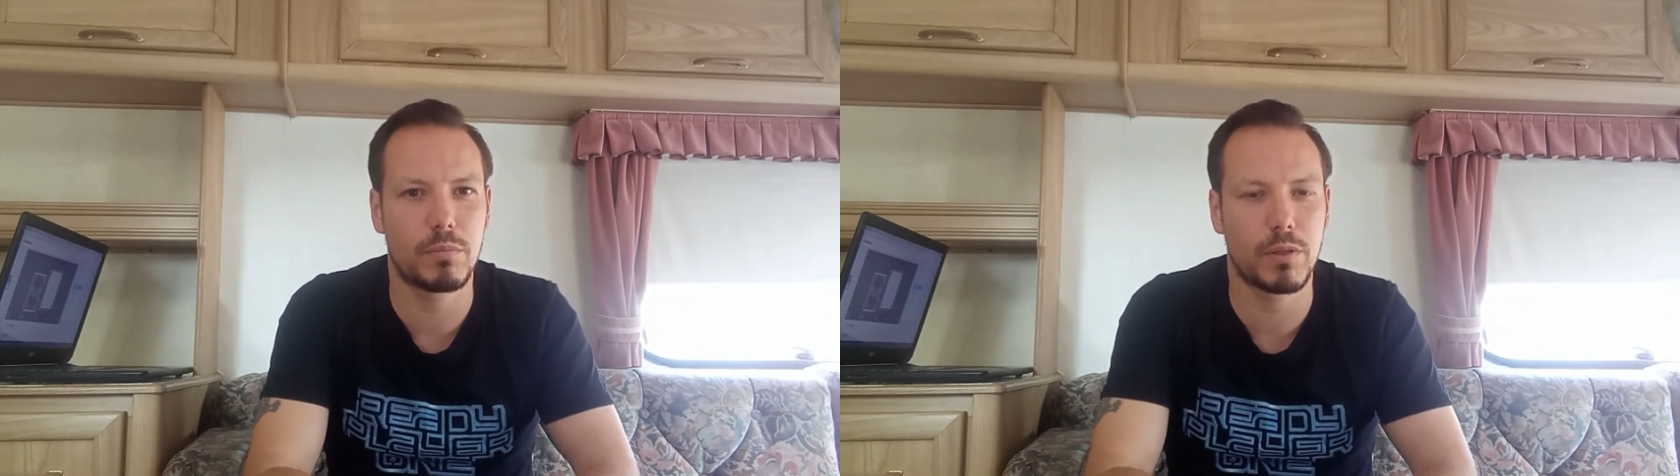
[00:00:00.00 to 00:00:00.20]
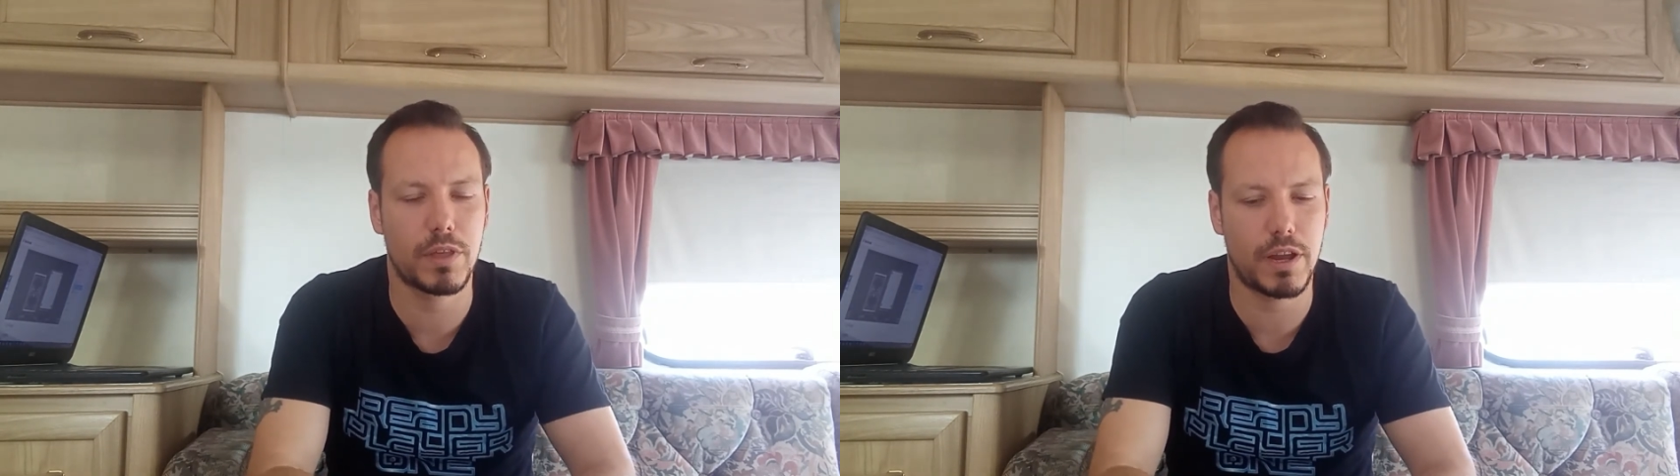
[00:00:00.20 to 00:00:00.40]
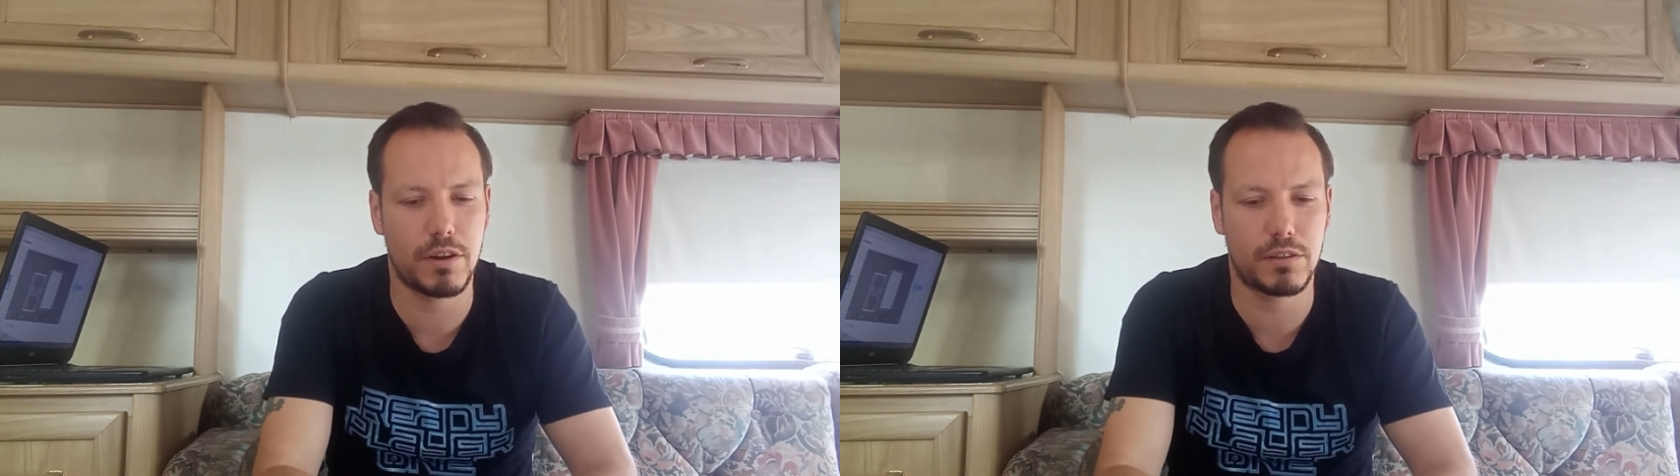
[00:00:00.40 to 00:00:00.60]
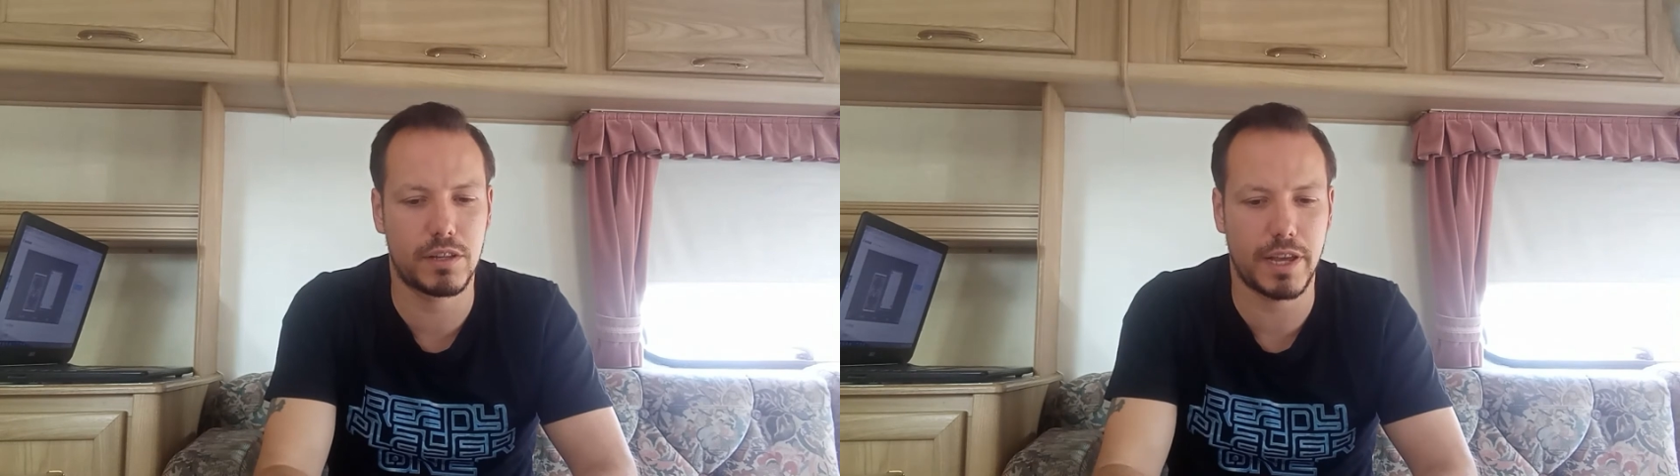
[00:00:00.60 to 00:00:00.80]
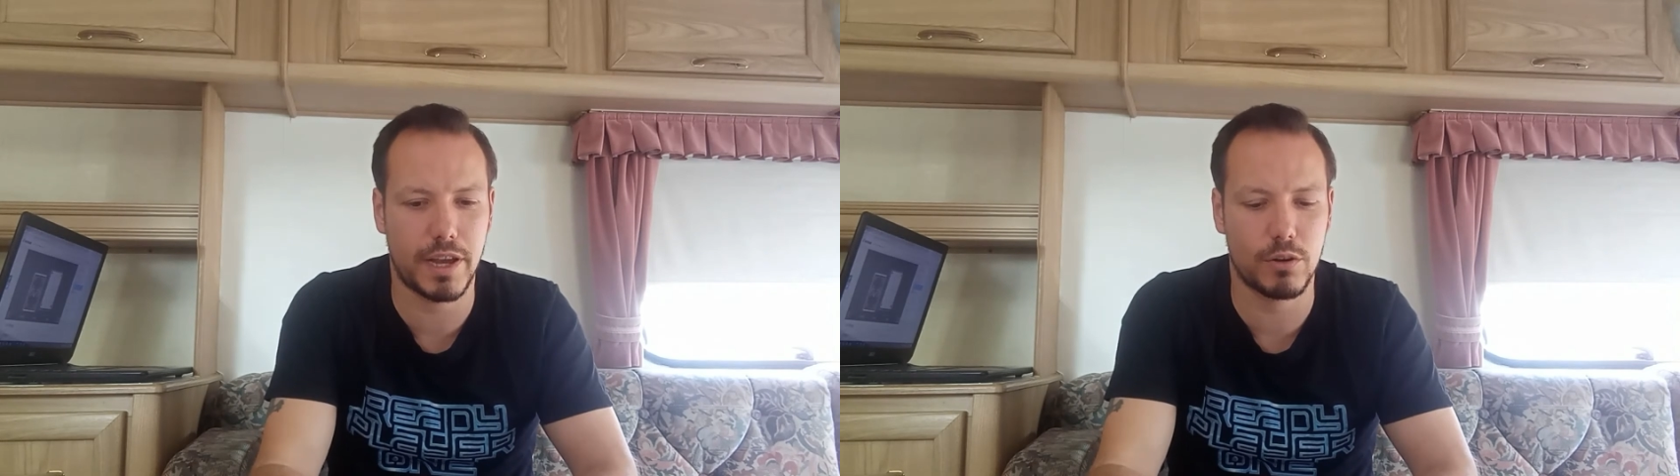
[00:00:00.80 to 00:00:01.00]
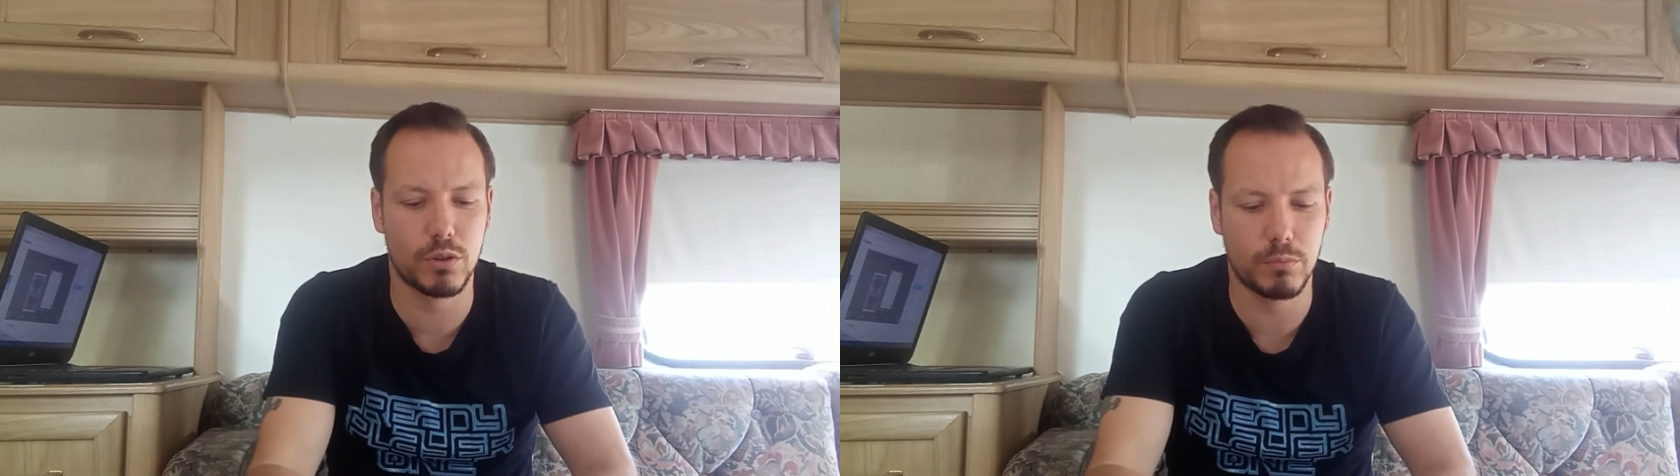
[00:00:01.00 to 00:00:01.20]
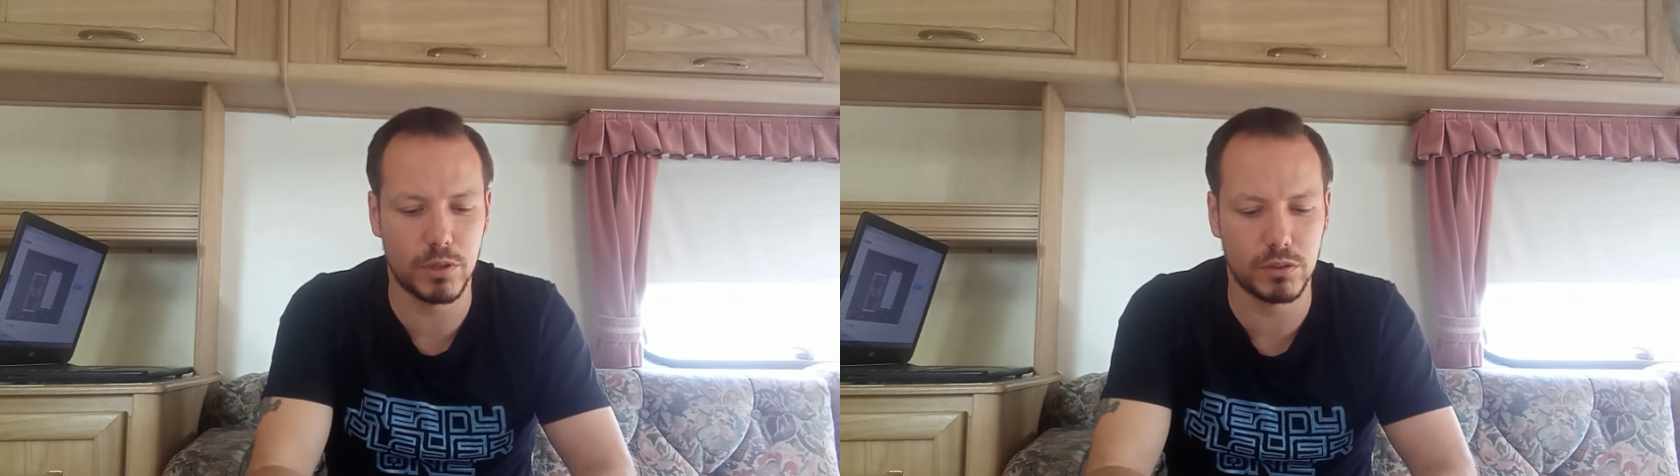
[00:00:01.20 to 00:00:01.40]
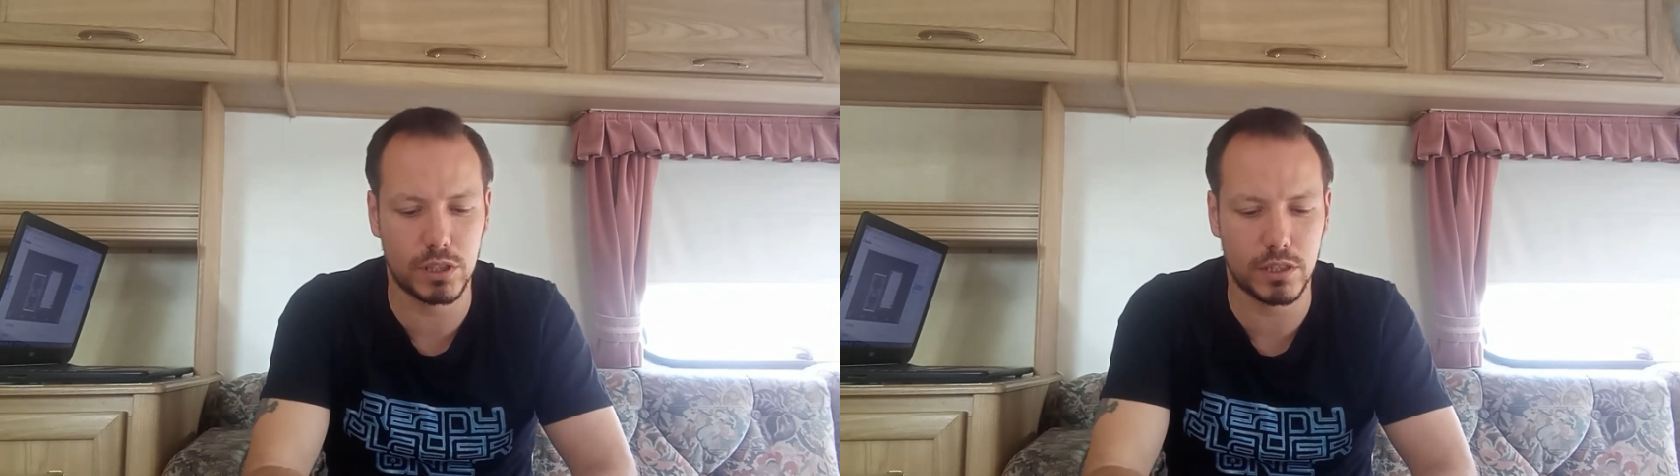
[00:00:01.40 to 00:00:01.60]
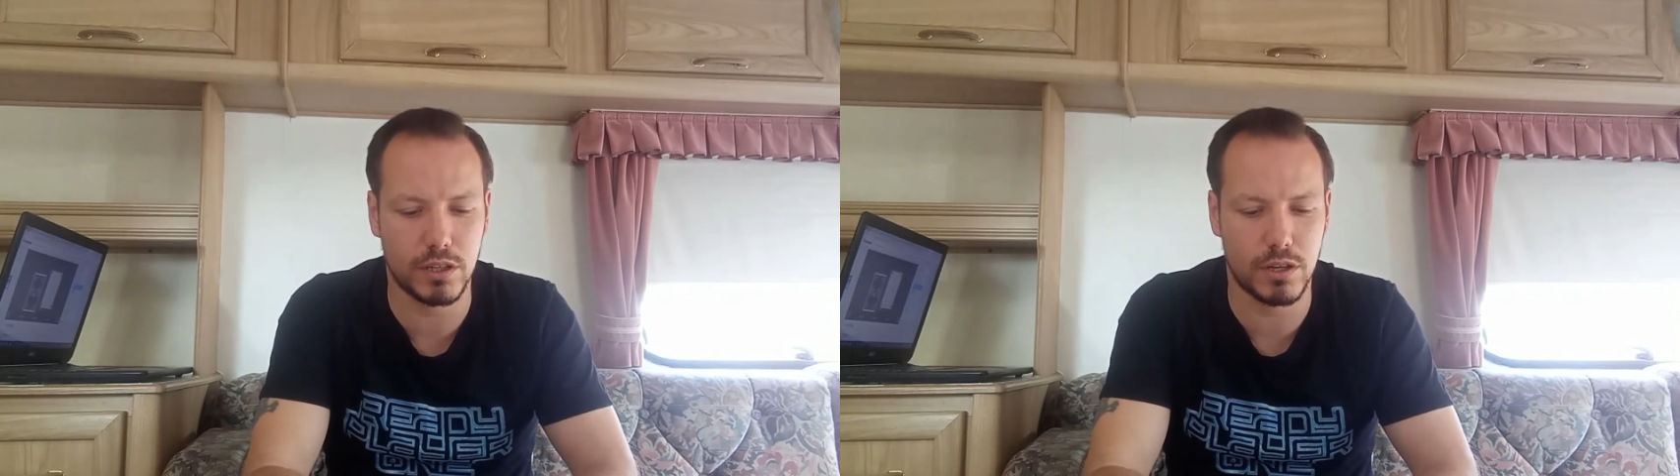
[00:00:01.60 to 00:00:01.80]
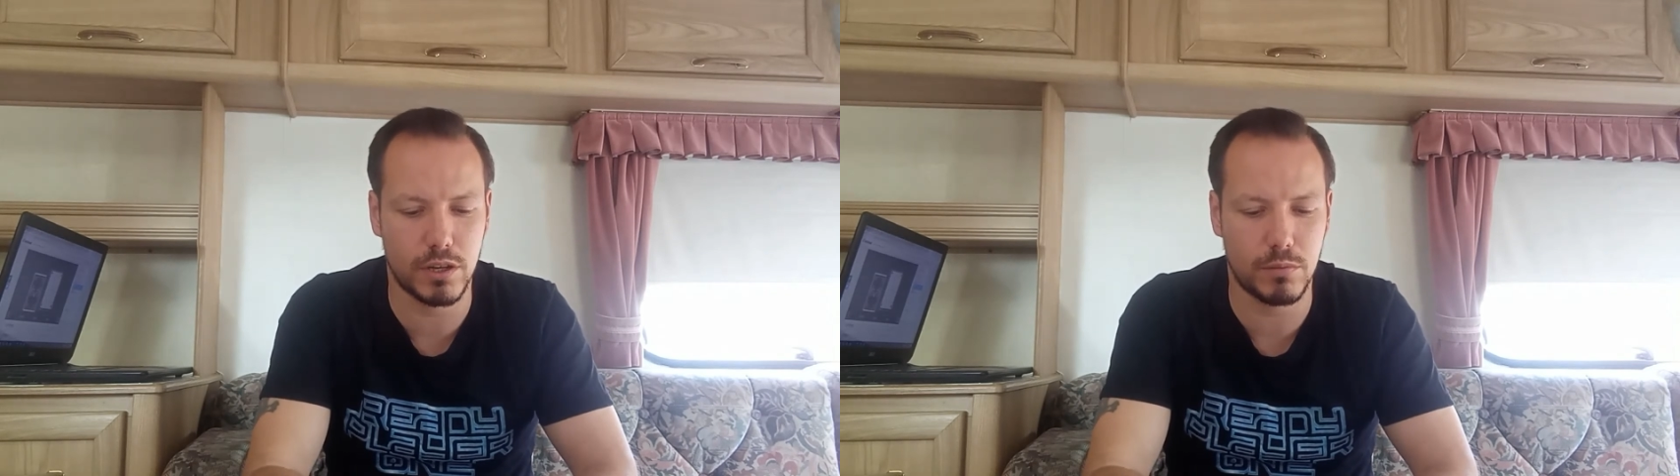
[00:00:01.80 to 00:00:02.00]
But then they had other music,
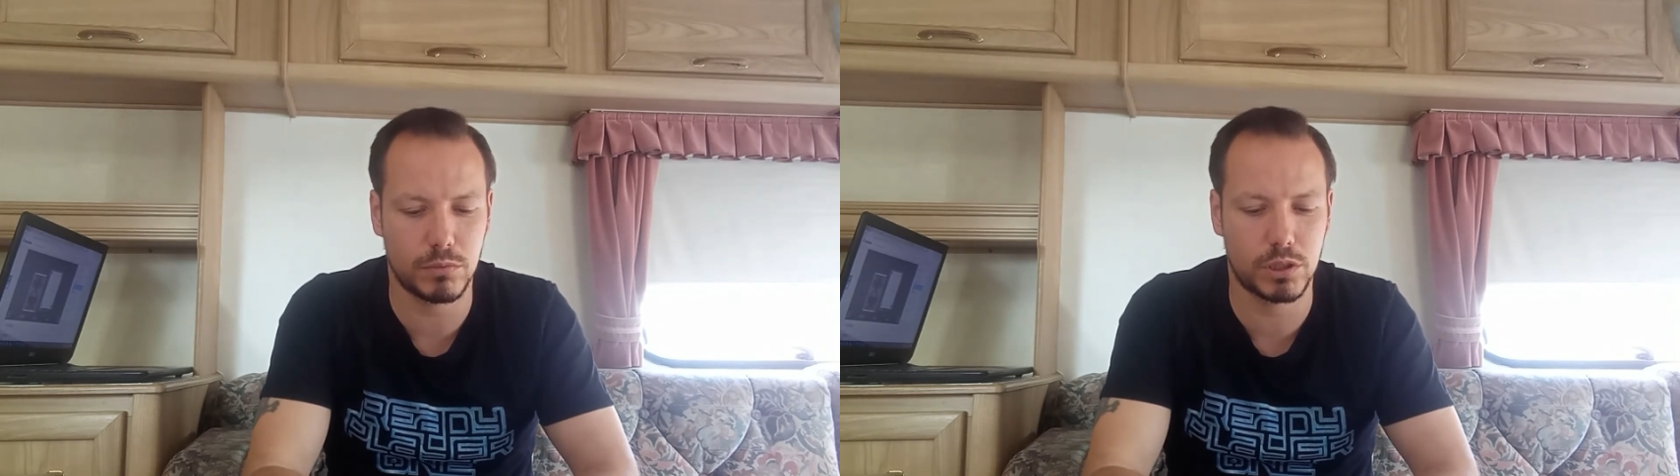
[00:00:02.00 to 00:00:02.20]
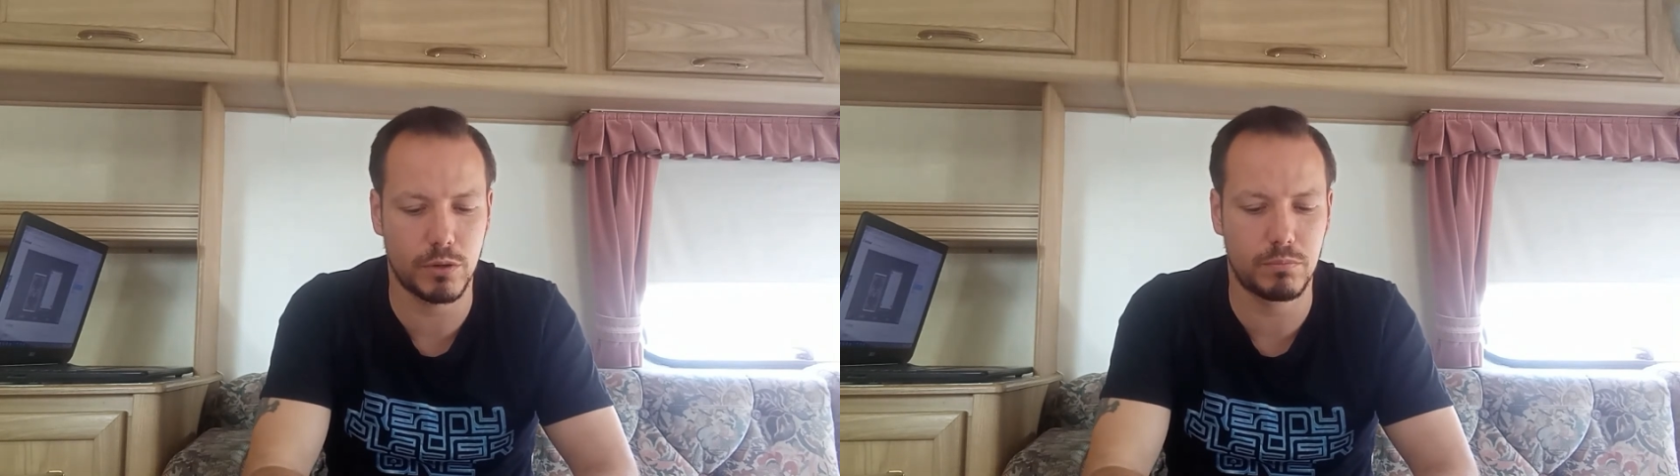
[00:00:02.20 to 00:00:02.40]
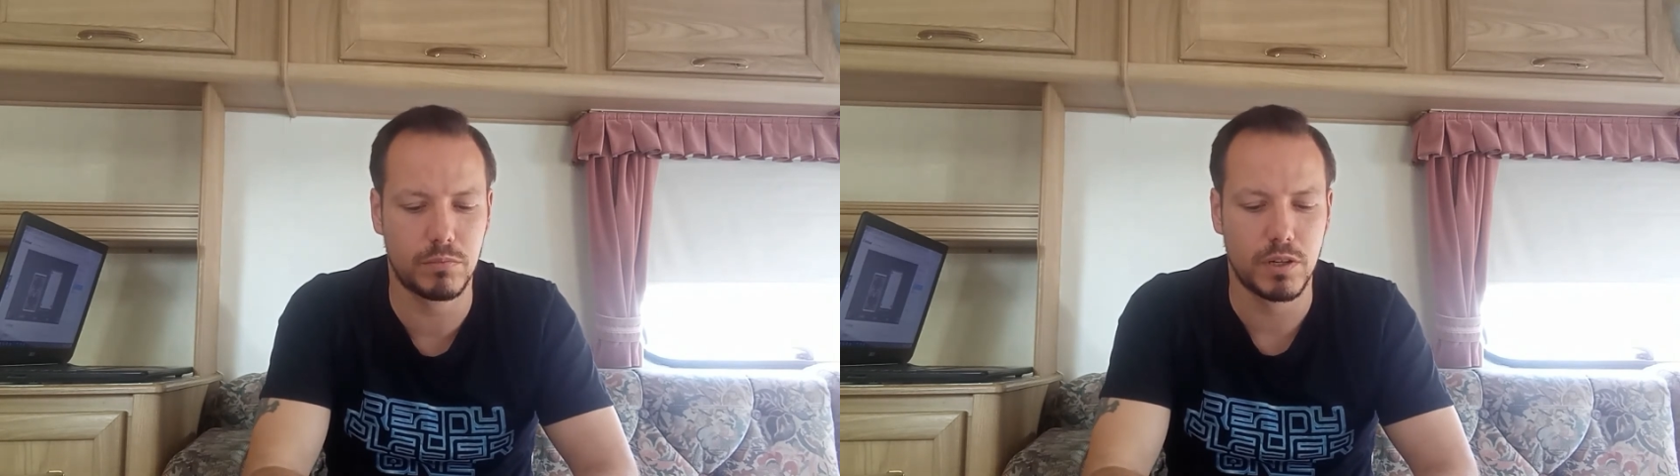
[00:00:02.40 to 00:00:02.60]
so